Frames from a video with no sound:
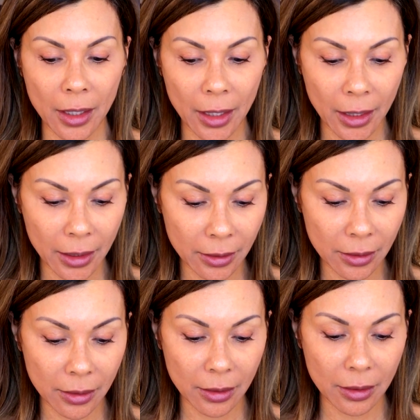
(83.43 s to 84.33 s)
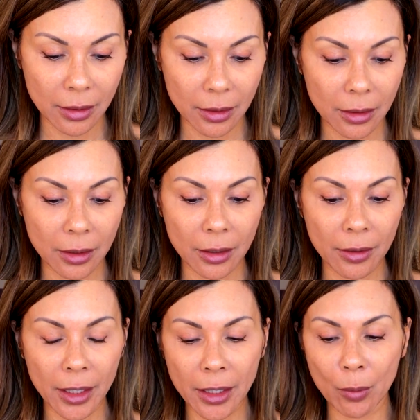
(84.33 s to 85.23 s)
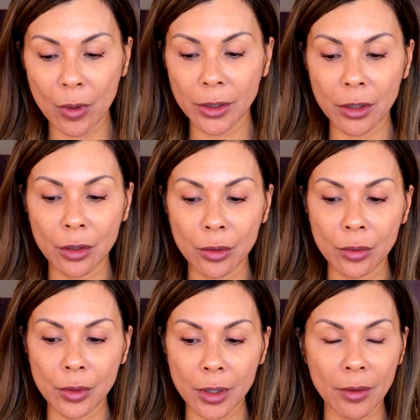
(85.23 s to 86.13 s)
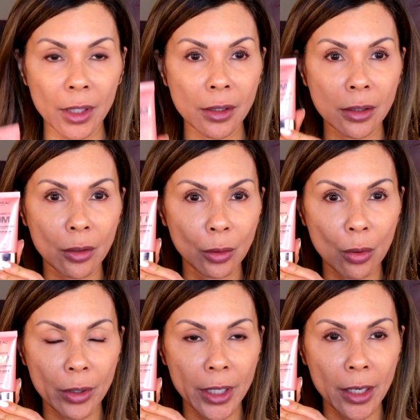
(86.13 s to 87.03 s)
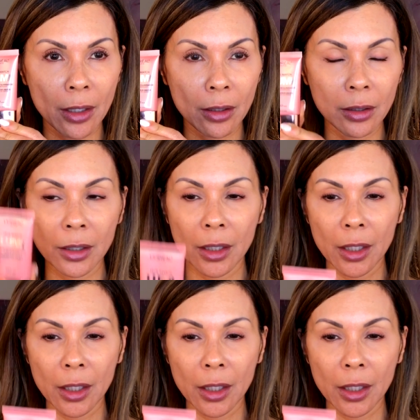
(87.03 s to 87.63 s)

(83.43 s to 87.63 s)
and then I want to use this L'Oreal